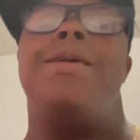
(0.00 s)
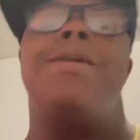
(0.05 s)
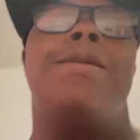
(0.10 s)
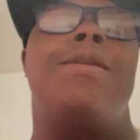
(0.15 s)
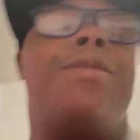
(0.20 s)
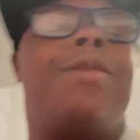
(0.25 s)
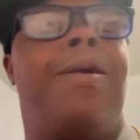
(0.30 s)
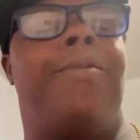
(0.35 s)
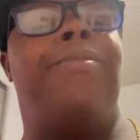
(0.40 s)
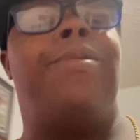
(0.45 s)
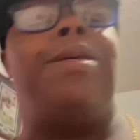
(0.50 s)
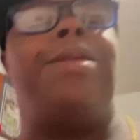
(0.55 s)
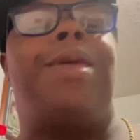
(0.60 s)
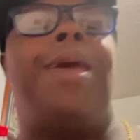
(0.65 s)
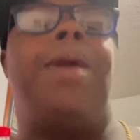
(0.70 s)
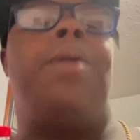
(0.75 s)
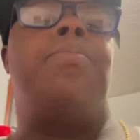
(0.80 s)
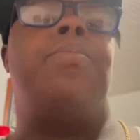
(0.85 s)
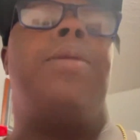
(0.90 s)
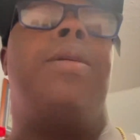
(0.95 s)
Something like
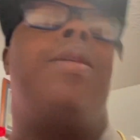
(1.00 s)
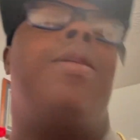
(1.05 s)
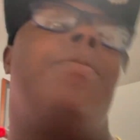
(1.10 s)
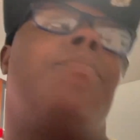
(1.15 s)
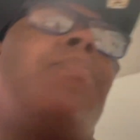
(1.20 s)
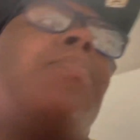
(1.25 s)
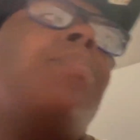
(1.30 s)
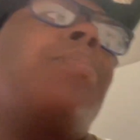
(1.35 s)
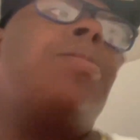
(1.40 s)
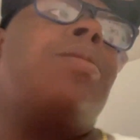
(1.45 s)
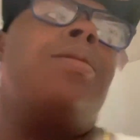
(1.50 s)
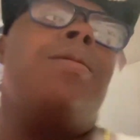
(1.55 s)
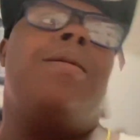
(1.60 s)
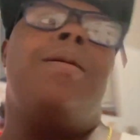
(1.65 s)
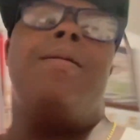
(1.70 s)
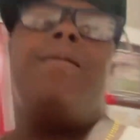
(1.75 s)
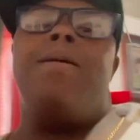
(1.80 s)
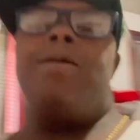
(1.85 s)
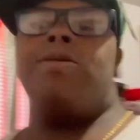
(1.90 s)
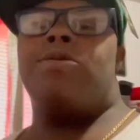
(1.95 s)
that, man.
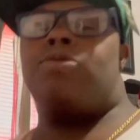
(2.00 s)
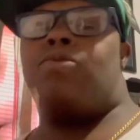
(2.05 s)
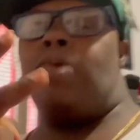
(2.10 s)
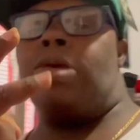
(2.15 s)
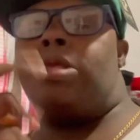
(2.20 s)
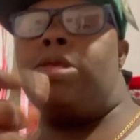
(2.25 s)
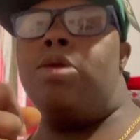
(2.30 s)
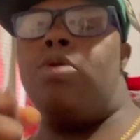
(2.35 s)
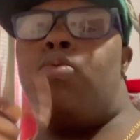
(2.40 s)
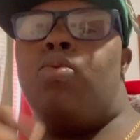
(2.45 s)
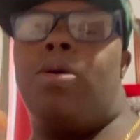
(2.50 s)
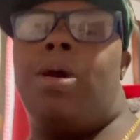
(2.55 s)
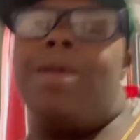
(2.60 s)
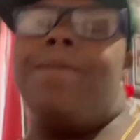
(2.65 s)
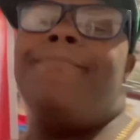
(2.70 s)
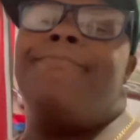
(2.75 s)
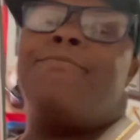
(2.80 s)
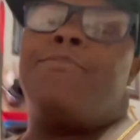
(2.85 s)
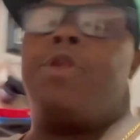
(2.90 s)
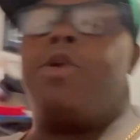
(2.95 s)
3, 2,
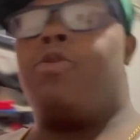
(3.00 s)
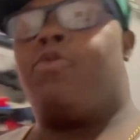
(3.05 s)
1.